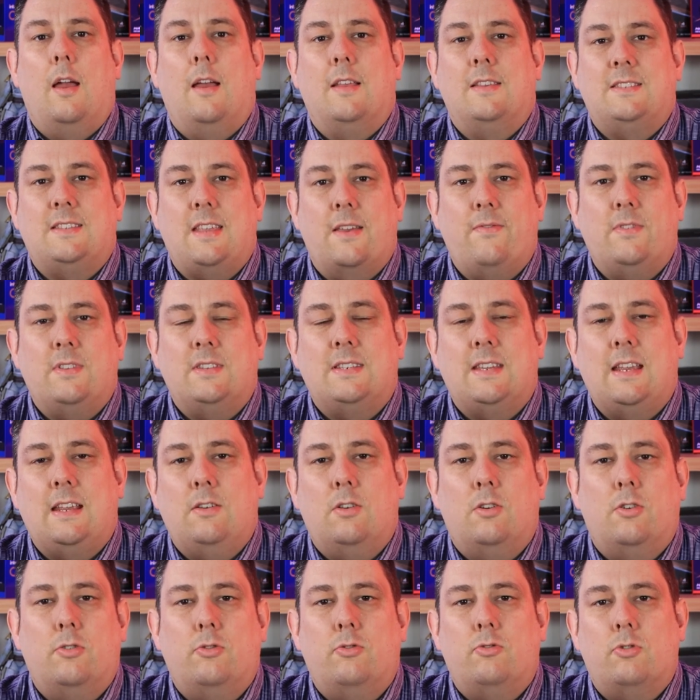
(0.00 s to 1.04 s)
seventeen
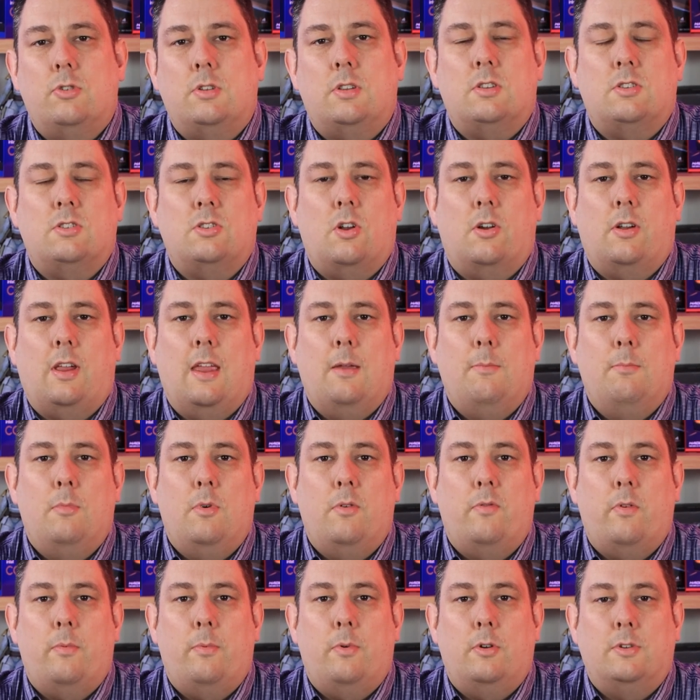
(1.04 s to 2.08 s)
hundred socket
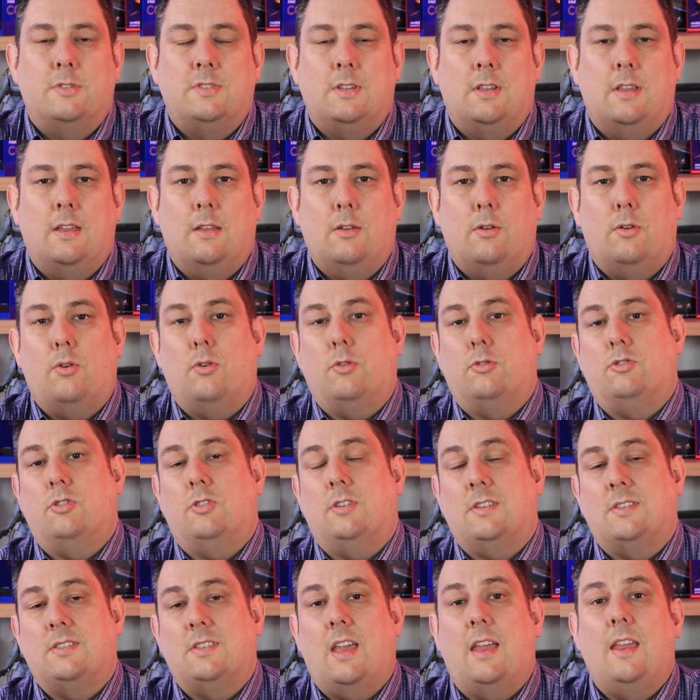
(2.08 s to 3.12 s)
motherboards, or
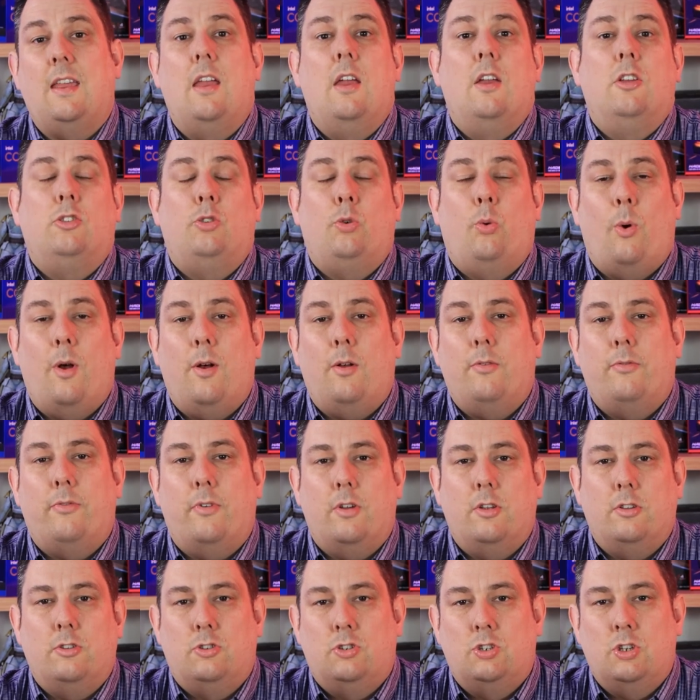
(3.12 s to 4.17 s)
should I say twelfth
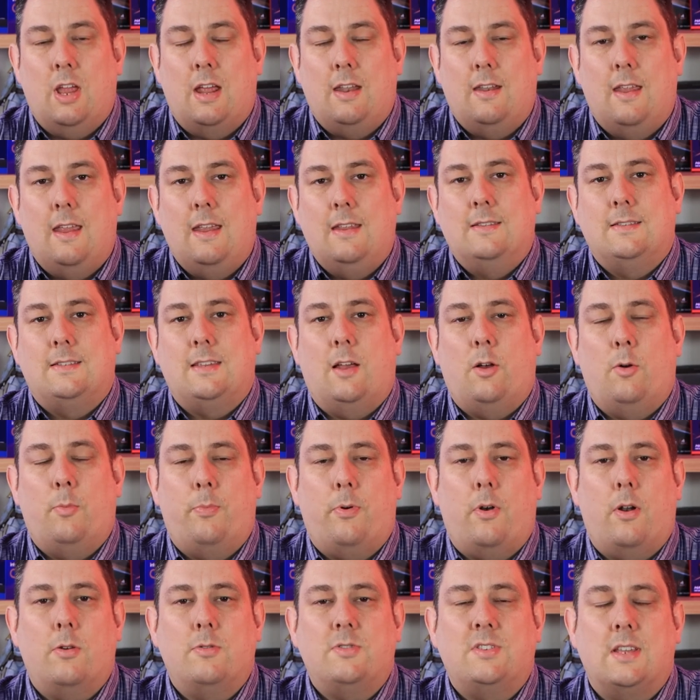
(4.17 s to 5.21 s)
Gen Intel
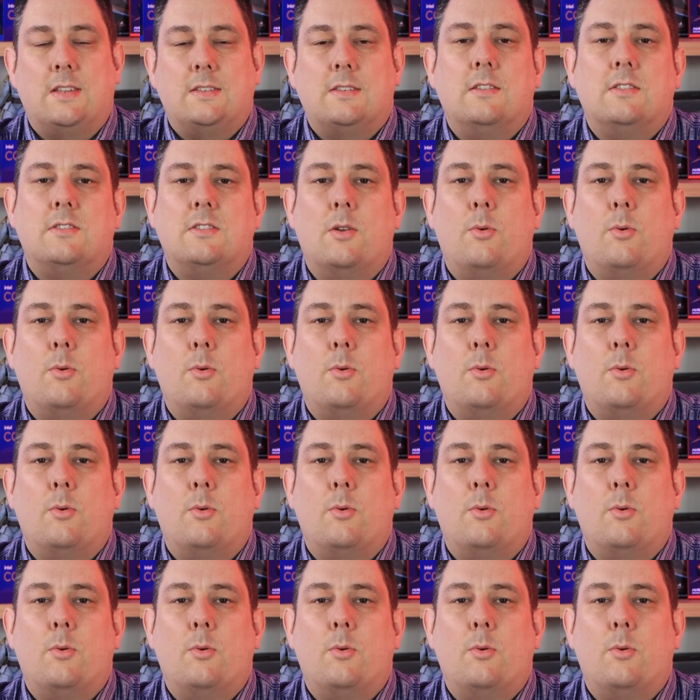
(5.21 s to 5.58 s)
processors.